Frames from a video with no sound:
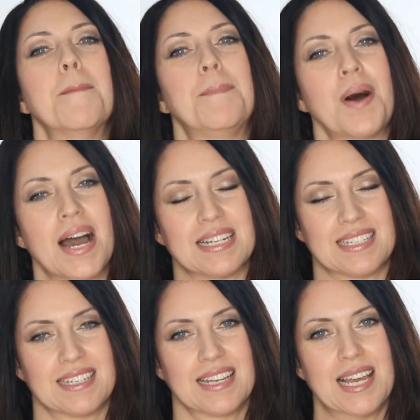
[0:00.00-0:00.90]

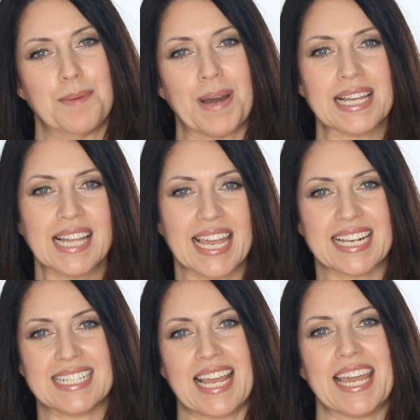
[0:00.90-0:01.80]
But by
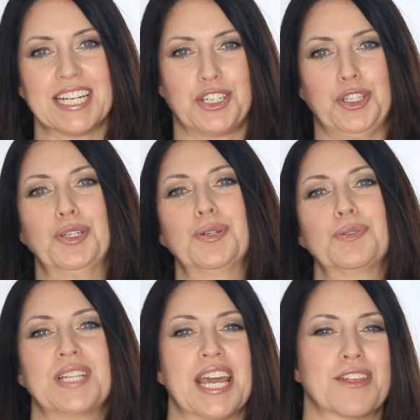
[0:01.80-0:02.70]
like day
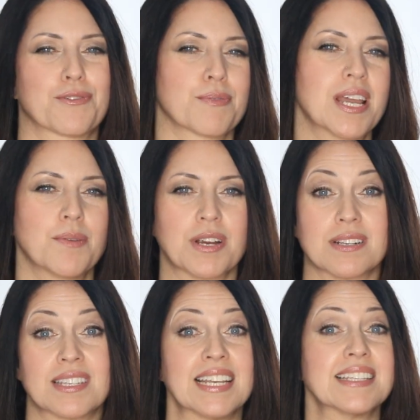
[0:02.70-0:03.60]
2, day 3, where your
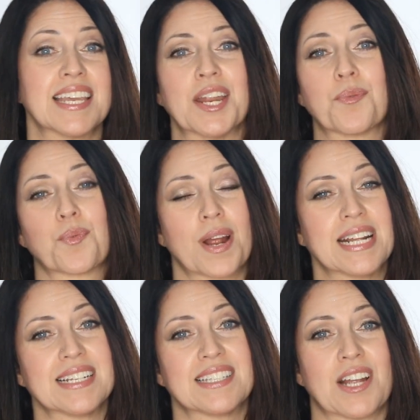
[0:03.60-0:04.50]
skin's getting ready
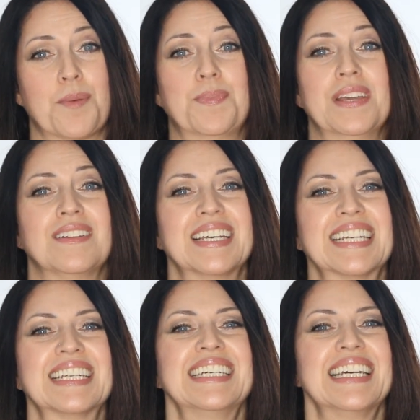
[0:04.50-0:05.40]
to start
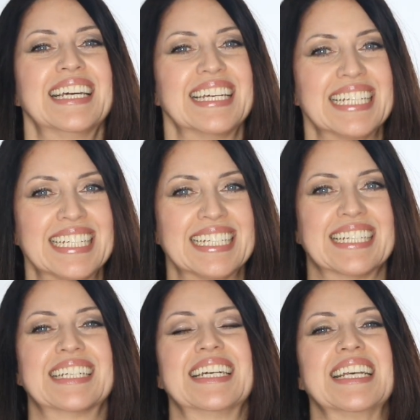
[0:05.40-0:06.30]
peeling,
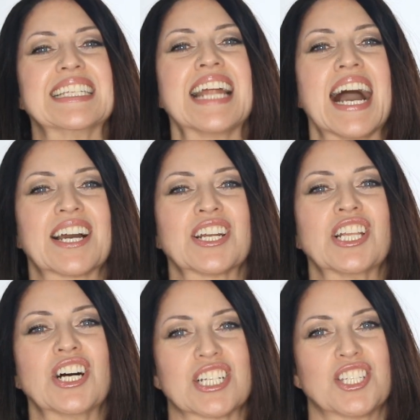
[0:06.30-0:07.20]
it's not gonna
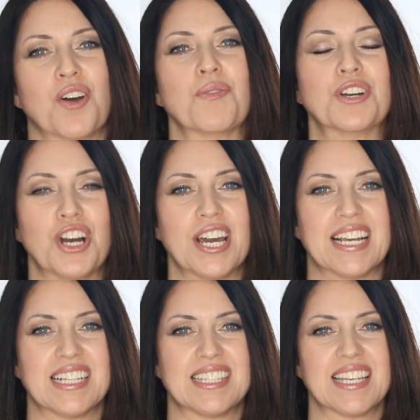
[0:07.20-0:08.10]
look so good.
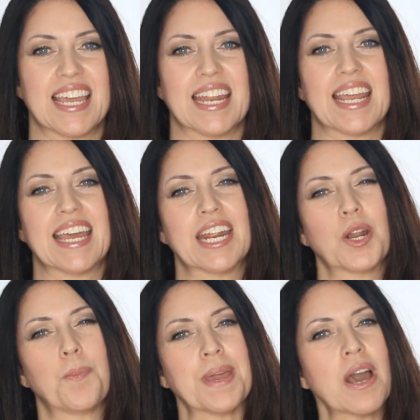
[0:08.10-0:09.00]
And
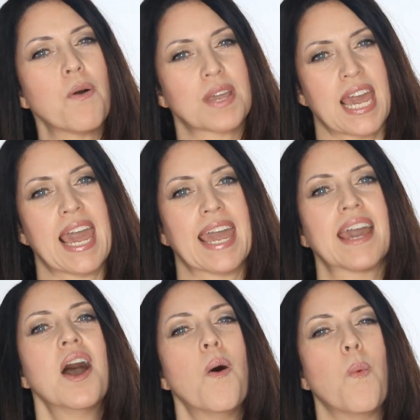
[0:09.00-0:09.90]
it'll be
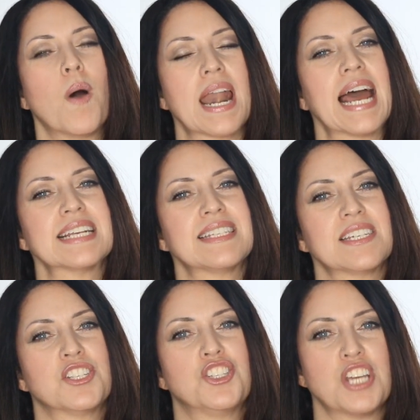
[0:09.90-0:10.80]
okay. What I
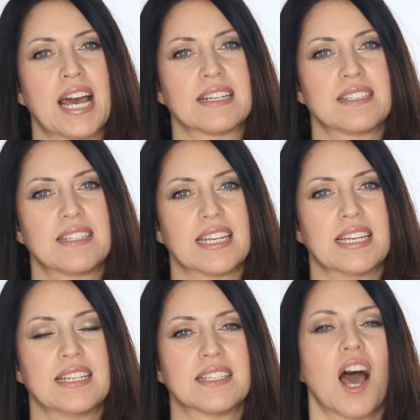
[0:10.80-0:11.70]
suggest
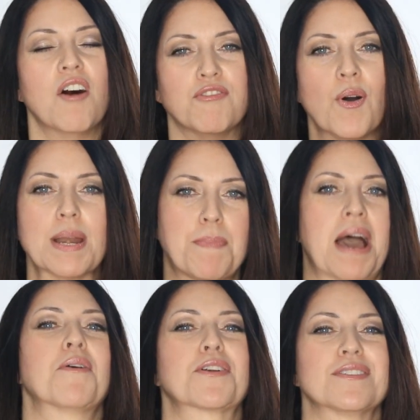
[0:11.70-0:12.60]
is avoid
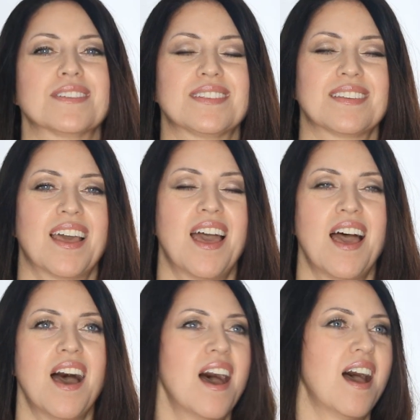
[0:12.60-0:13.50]
powders
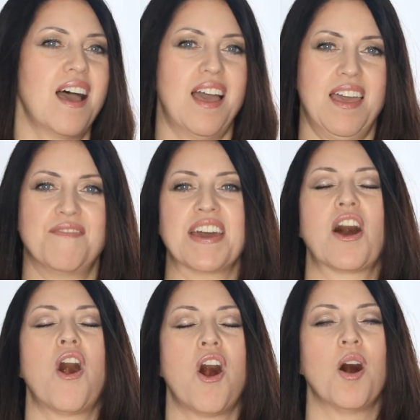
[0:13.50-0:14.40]
if at
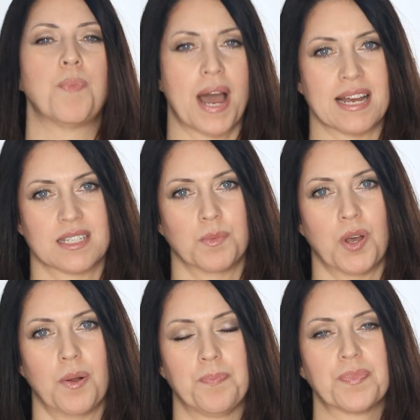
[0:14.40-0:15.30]
all possible,